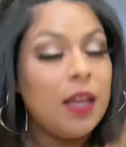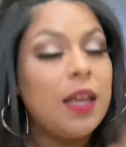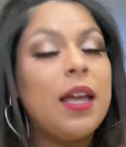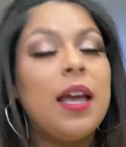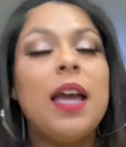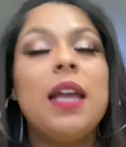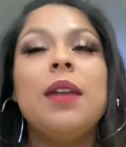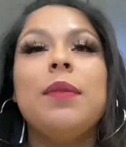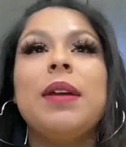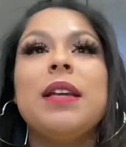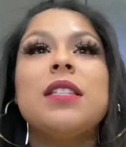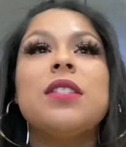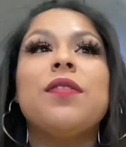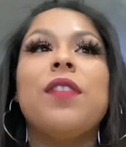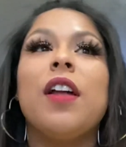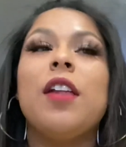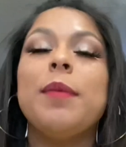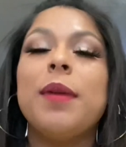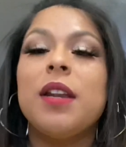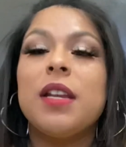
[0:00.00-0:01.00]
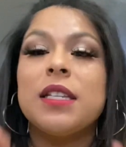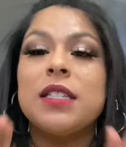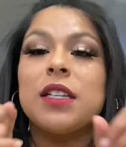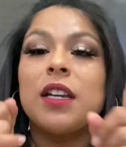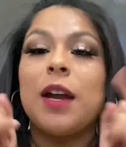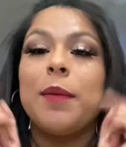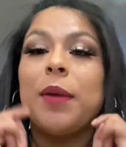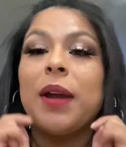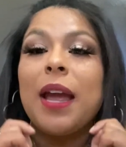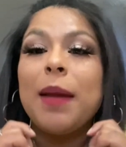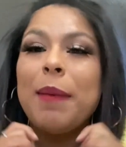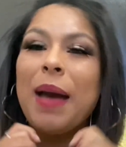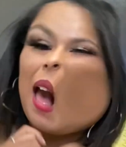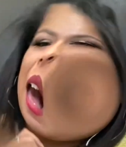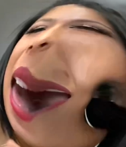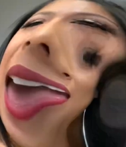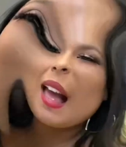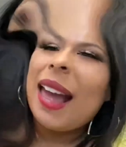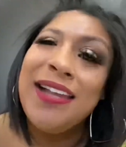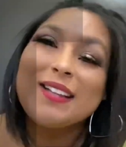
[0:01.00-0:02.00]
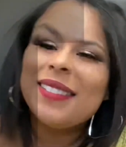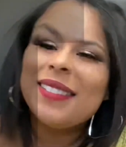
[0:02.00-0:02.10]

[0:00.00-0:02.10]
Anyways, follow me on Instagram. Okay, bye.